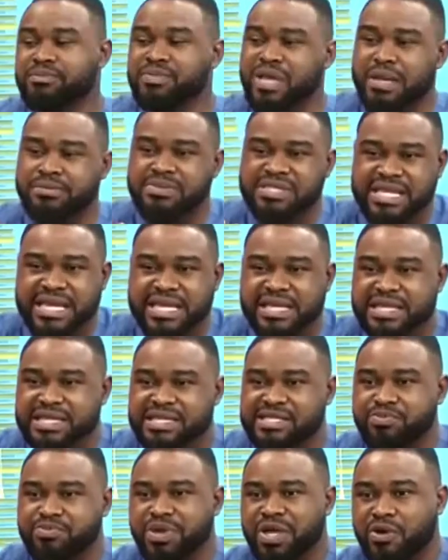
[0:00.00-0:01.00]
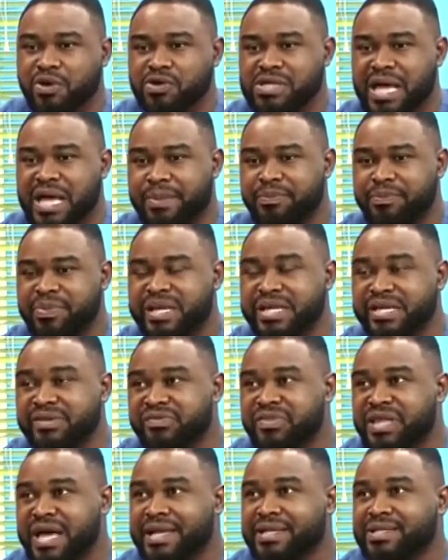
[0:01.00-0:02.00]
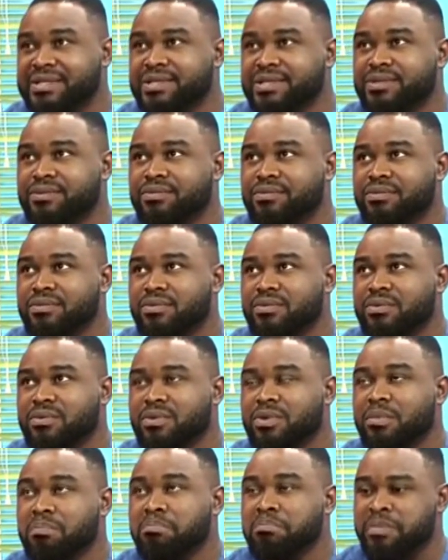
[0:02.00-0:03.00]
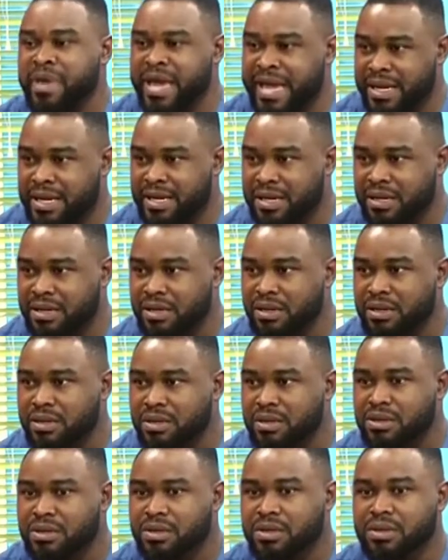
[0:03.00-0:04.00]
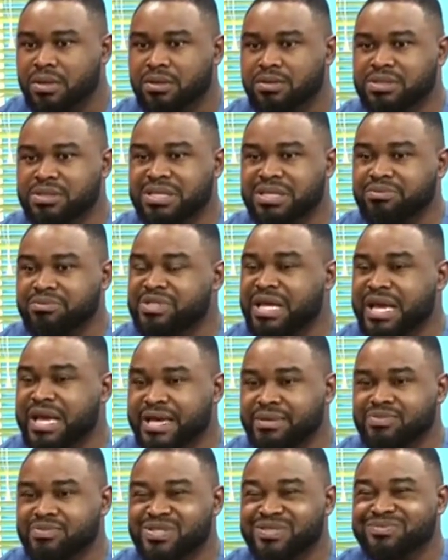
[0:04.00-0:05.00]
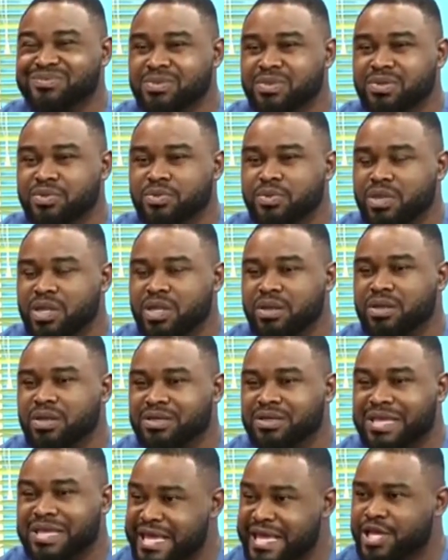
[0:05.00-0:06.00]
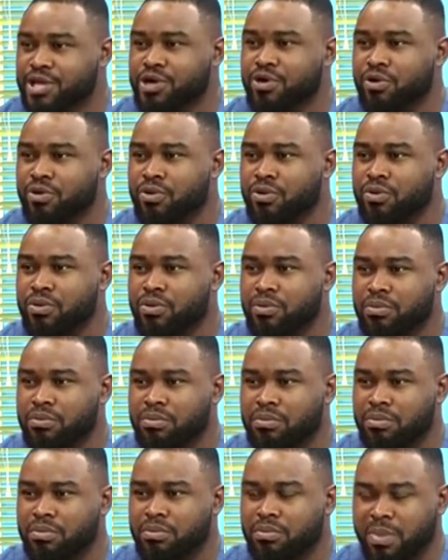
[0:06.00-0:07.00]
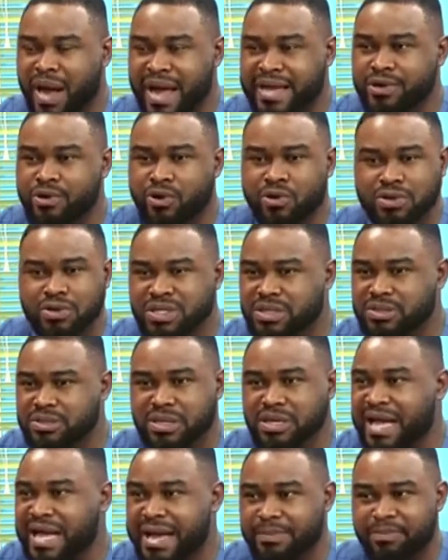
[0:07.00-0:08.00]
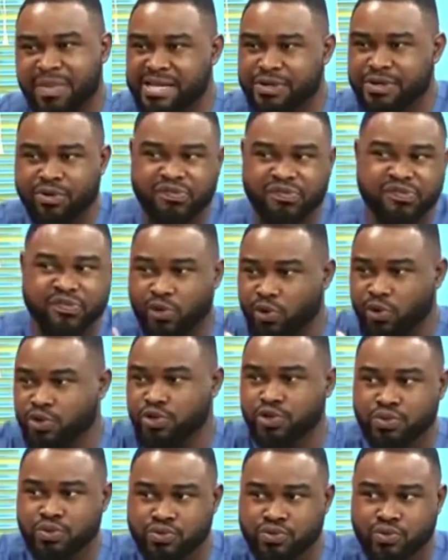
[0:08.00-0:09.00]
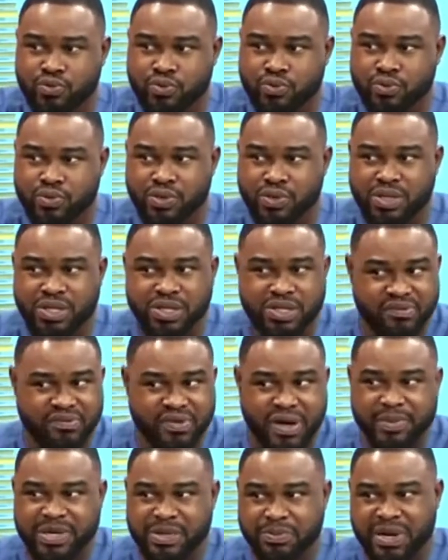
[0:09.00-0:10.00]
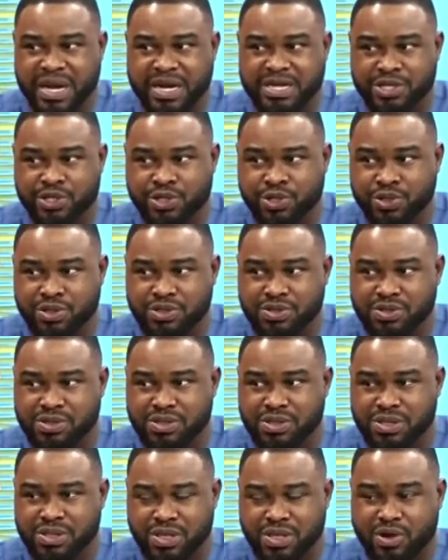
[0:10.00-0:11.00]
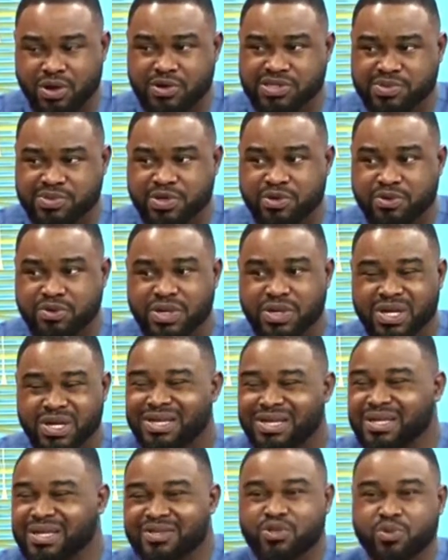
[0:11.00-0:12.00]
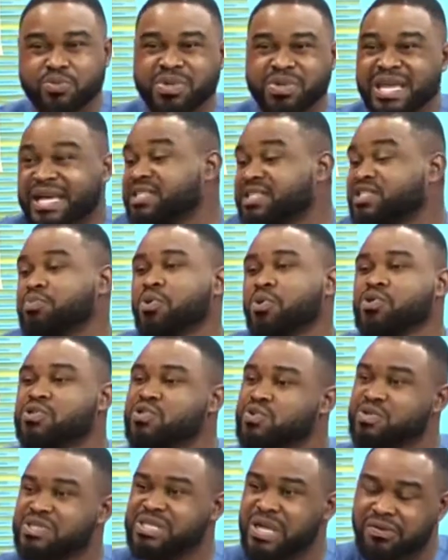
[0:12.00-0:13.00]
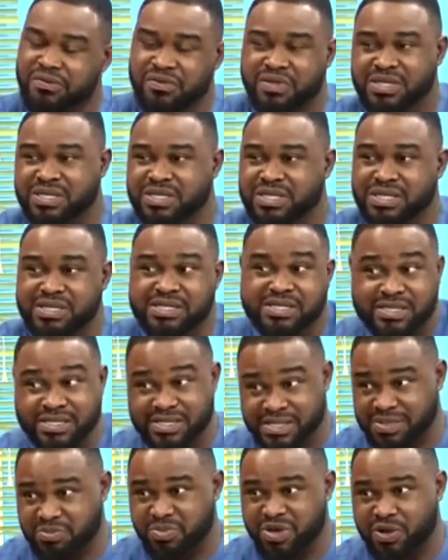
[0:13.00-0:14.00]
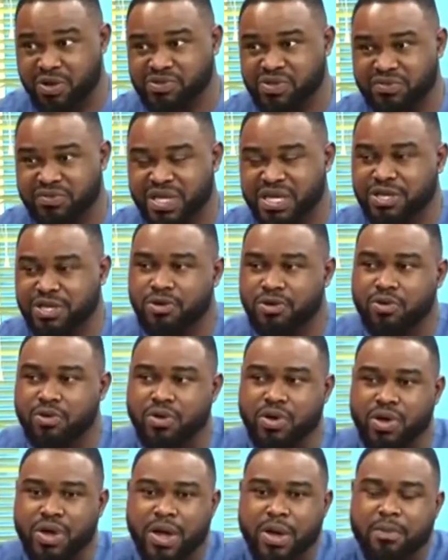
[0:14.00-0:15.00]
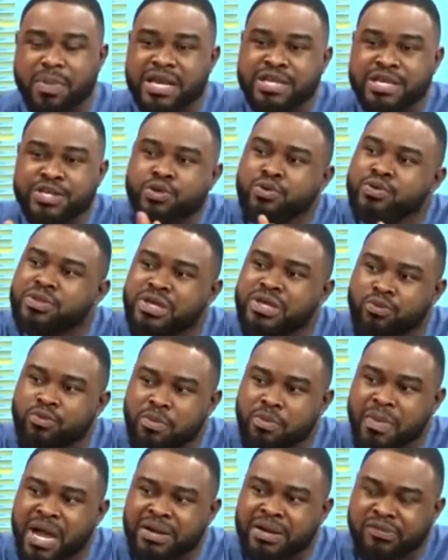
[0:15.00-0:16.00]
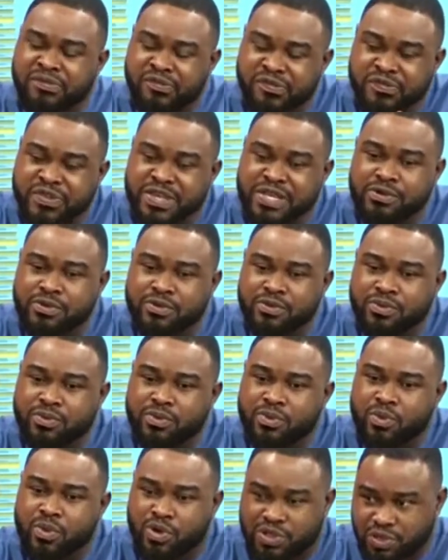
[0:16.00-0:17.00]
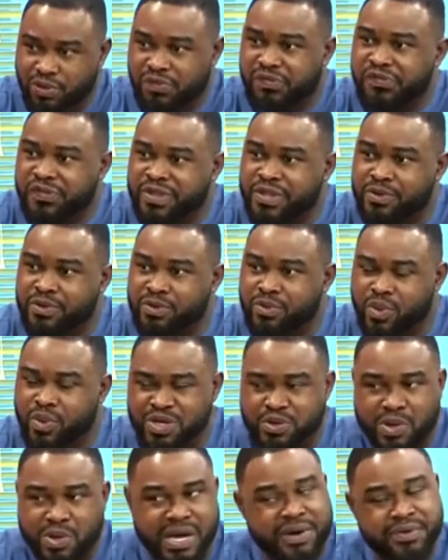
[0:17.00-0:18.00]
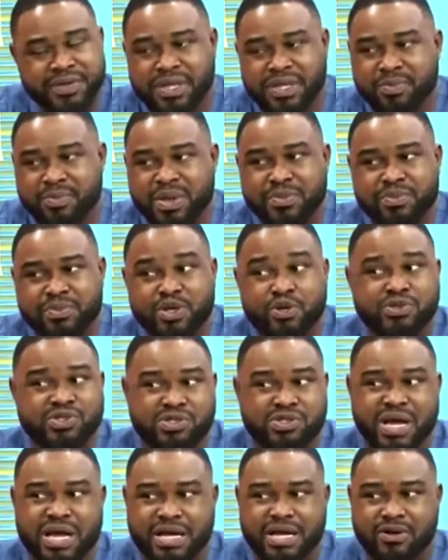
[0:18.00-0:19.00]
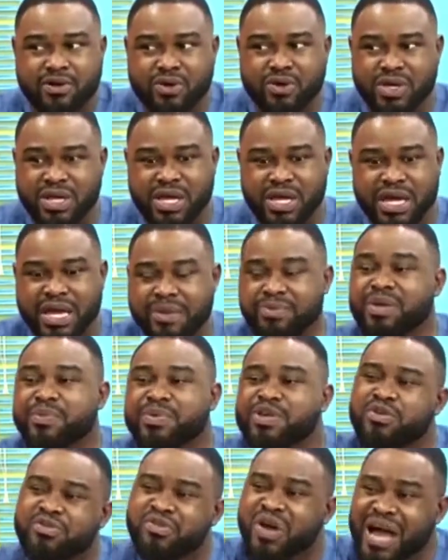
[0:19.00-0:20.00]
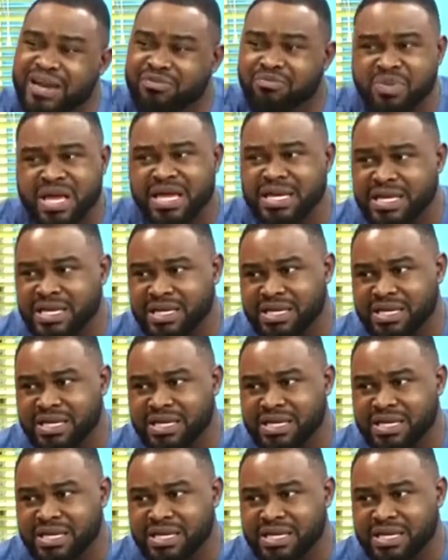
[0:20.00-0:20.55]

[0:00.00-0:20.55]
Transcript: saying this because I believe that men, sometimes the ego the guy might not follow you to the family planning unit, the hospital, to be exposed to some of these things because of the ego. But you, the woman, feel what you feel. When you carry the baby, you struggle. And maybe you've had many,